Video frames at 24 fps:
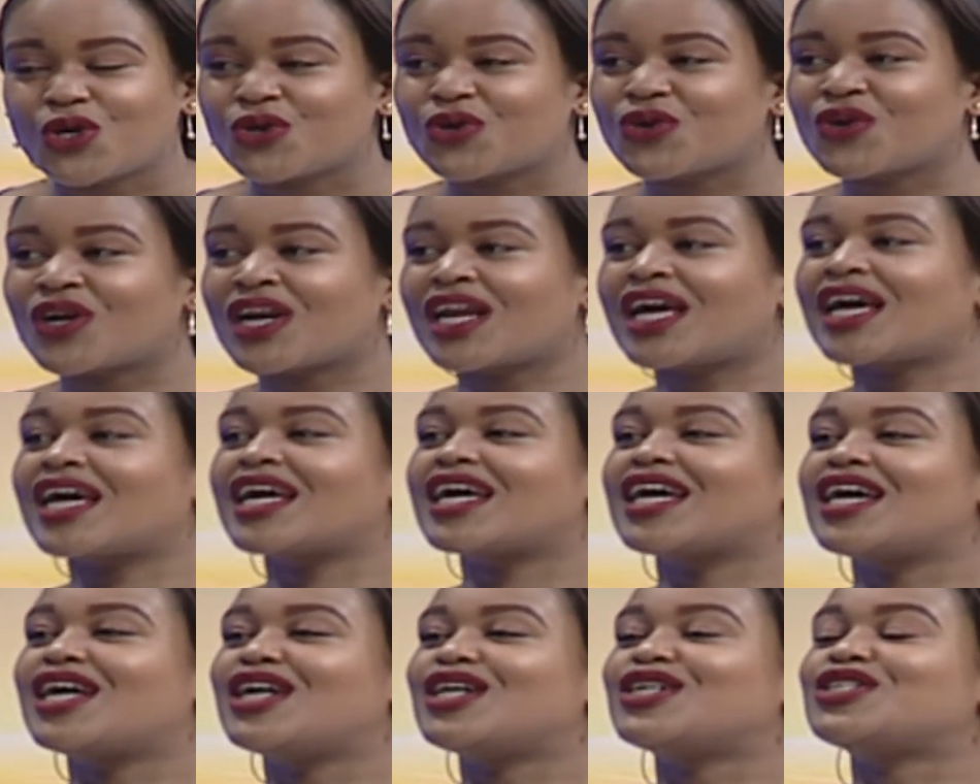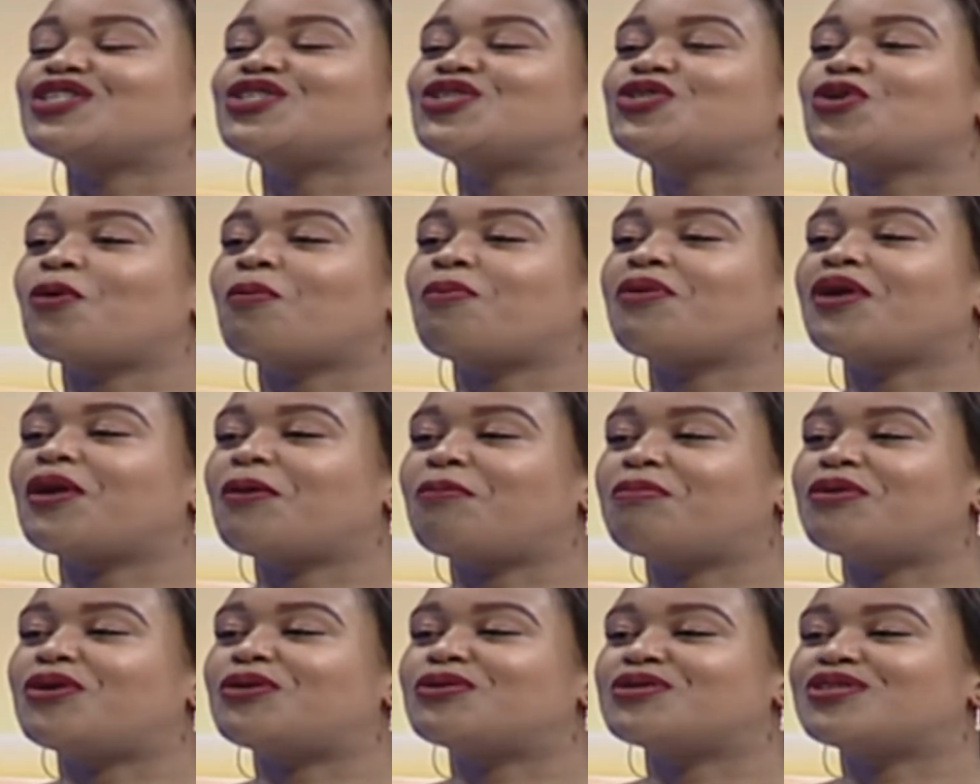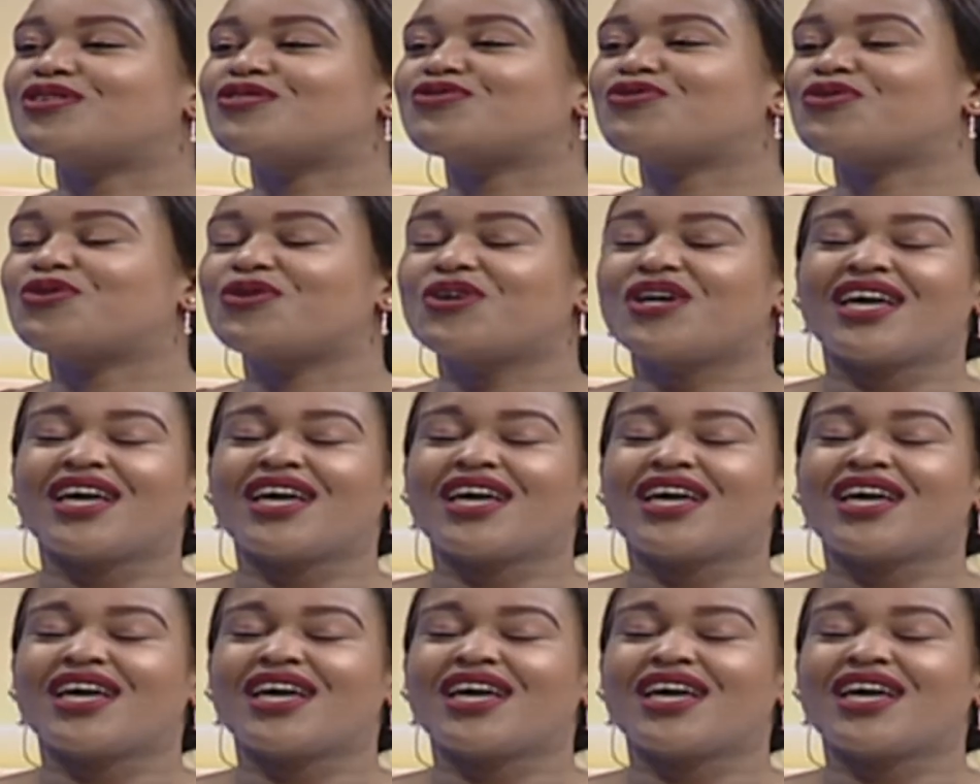You're like, stupid beautiful.